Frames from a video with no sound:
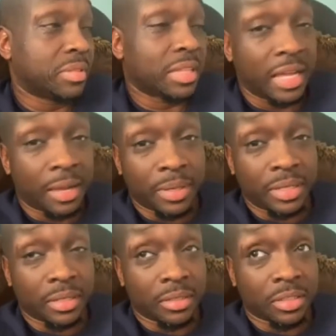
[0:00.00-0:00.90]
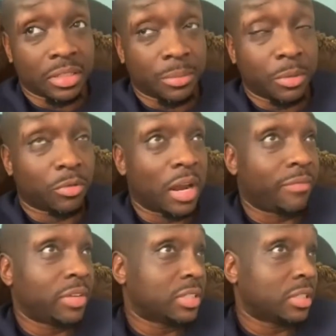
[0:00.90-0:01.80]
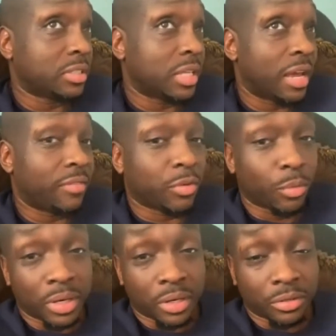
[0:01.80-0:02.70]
like, I mean, the demographics is everywhere.